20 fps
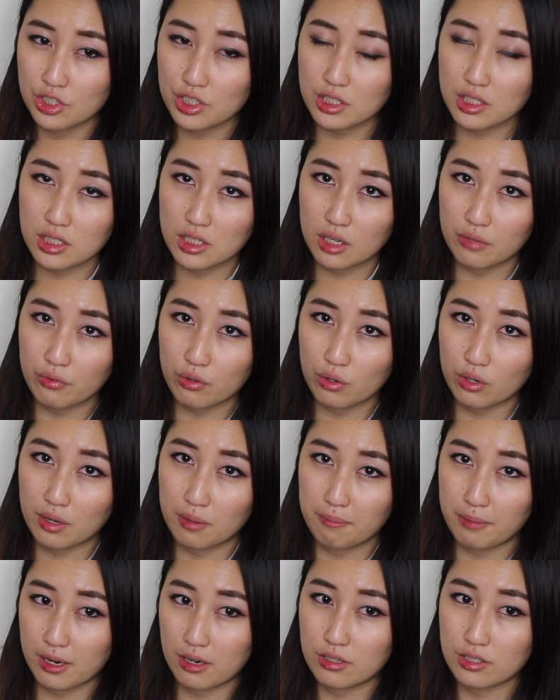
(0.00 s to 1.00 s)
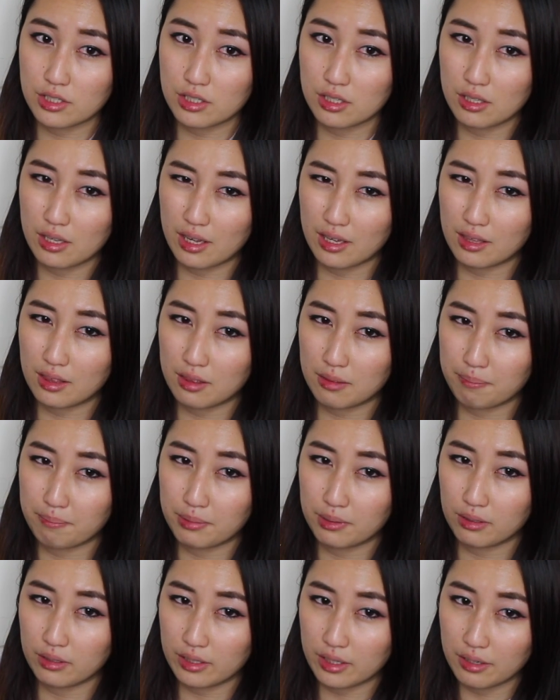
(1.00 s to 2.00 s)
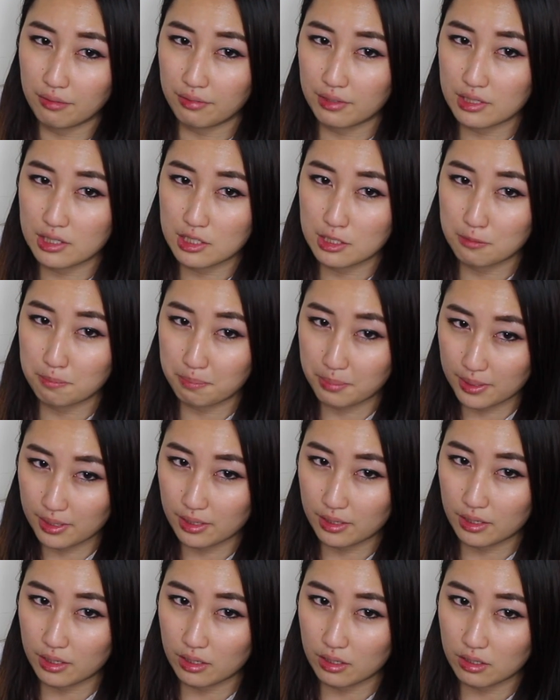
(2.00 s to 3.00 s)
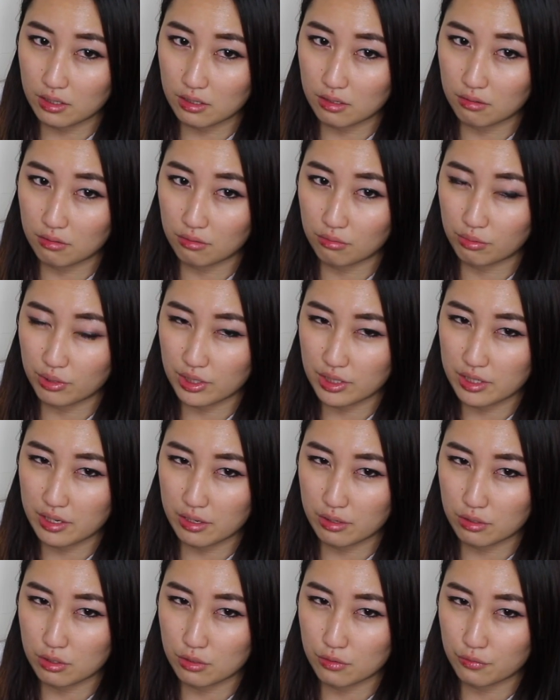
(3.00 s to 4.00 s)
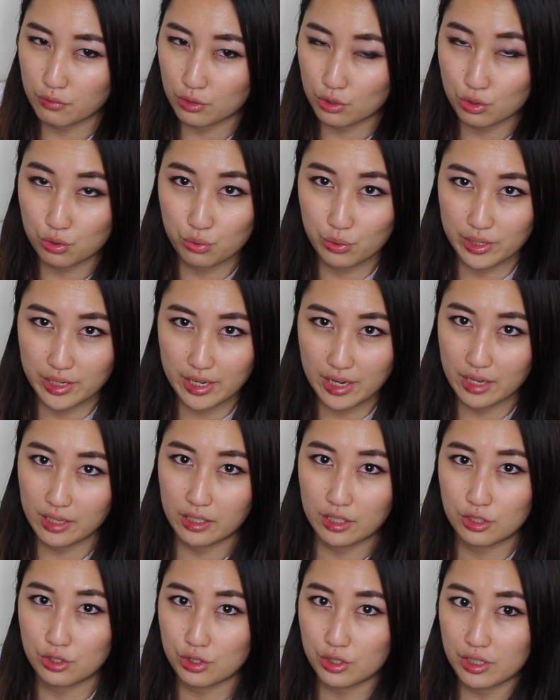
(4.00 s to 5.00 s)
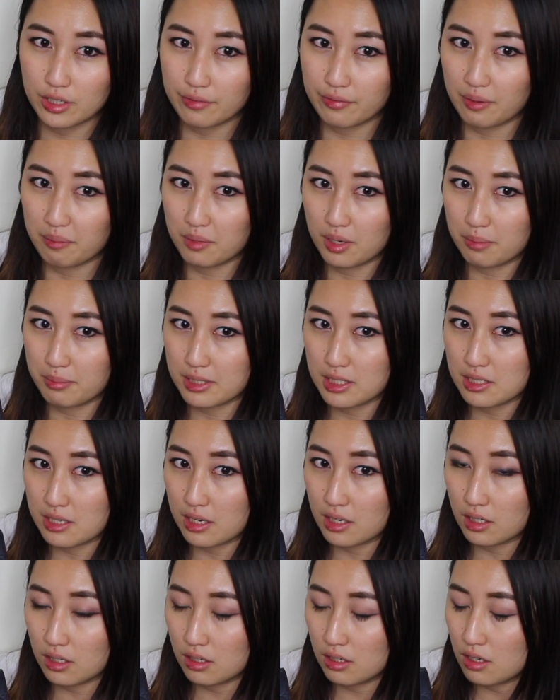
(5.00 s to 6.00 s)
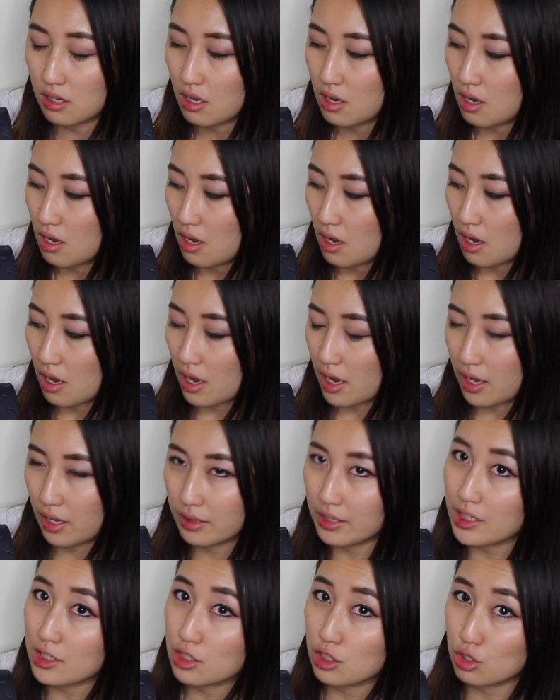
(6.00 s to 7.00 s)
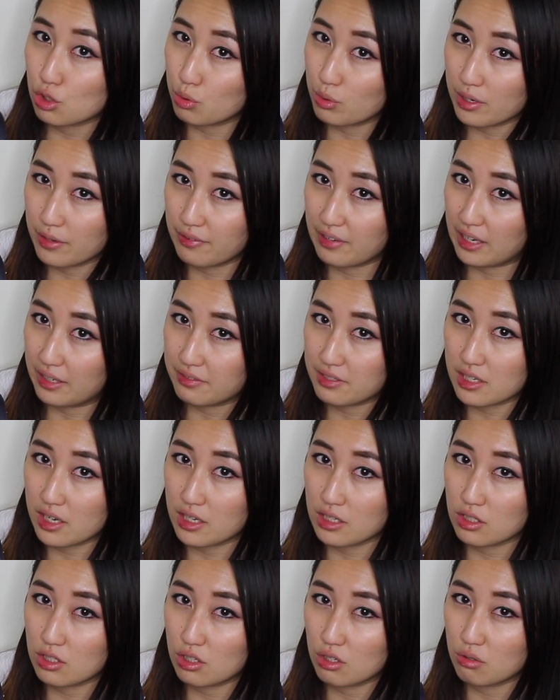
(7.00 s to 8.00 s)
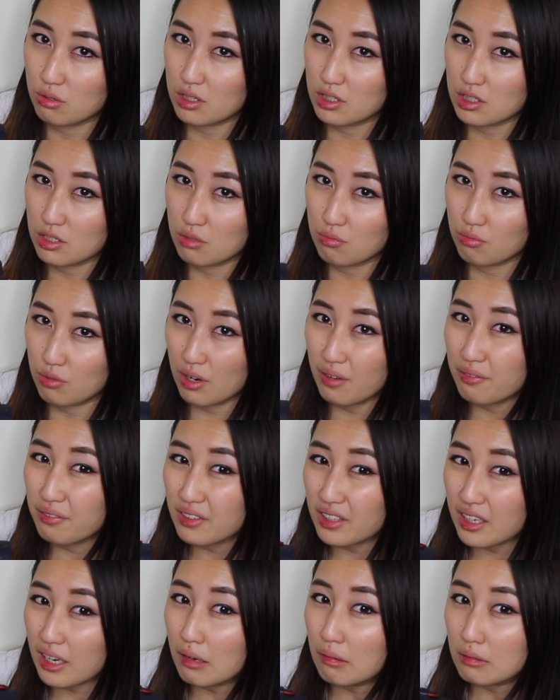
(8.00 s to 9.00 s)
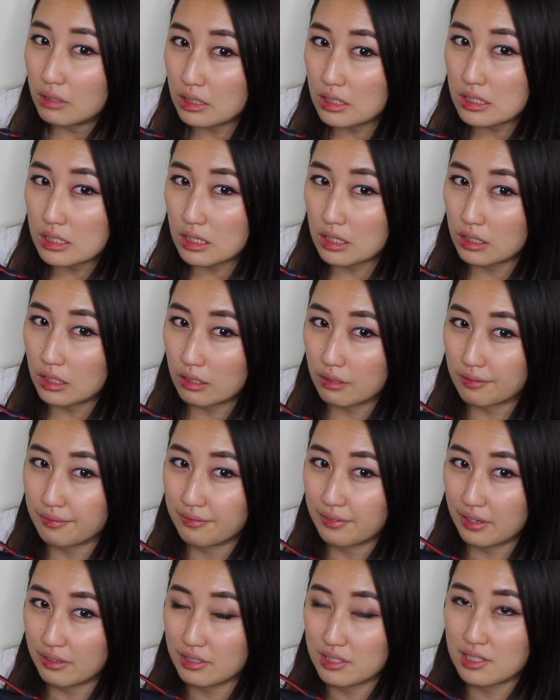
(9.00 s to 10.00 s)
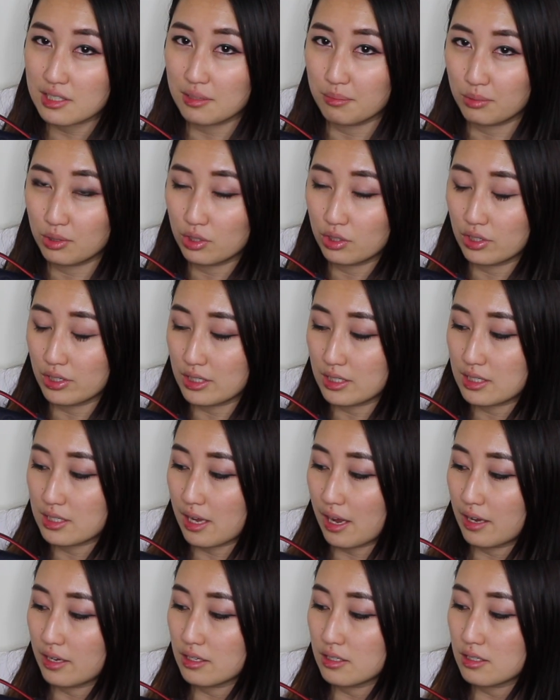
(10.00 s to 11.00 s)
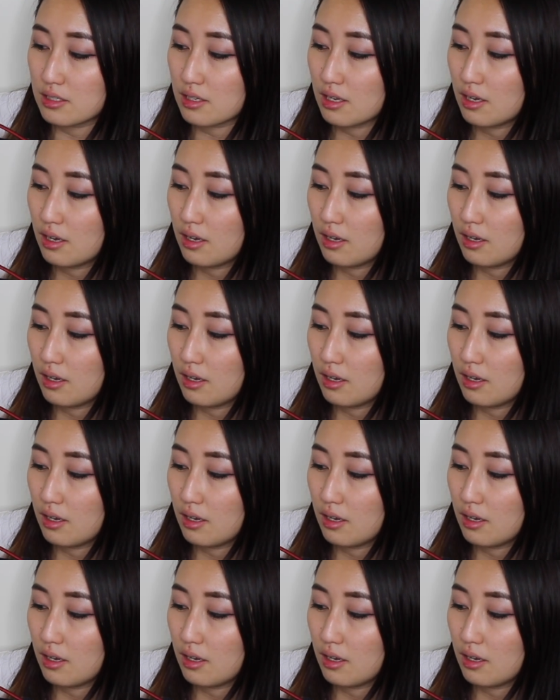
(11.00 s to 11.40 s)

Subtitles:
Just to give you a comparison, I believe the Speedy retails for $2,800 if I'm not mistaken, and that's a 25 size. So it's a roughly, I want to say, like, very similar in size,